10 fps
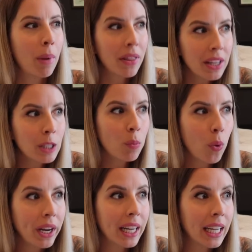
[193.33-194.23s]
By this
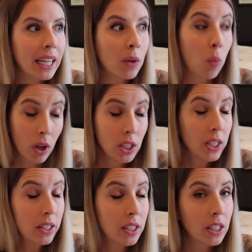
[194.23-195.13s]
point, it was
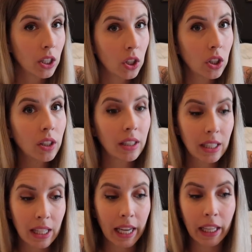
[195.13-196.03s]
still
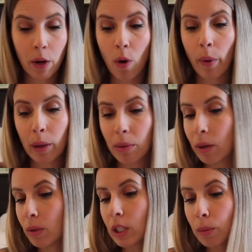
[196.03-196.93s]
slightly growing, but it
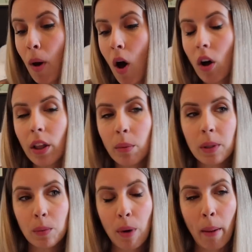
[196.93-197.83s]
was small. It
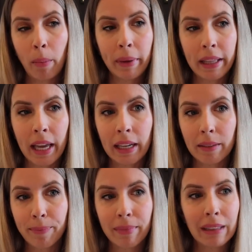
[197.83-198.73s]
was probably like
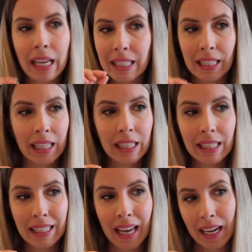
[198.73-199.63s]
less than the
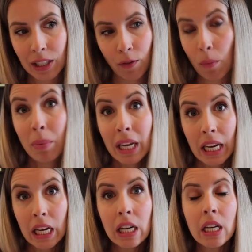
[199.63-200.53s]
size of a
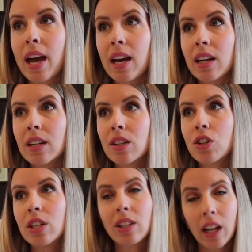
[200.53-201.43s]
pea. And
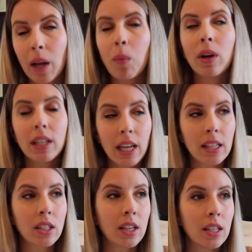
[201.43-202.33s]
she said, I wanna
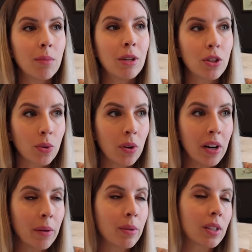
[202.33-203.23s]
test it to be
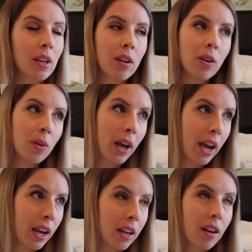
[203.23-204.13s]
sure. I was like,
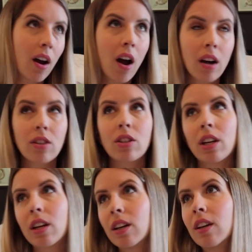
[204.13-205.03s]
okay, gosh,
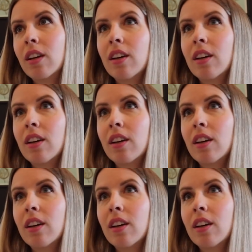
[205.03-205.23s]
like,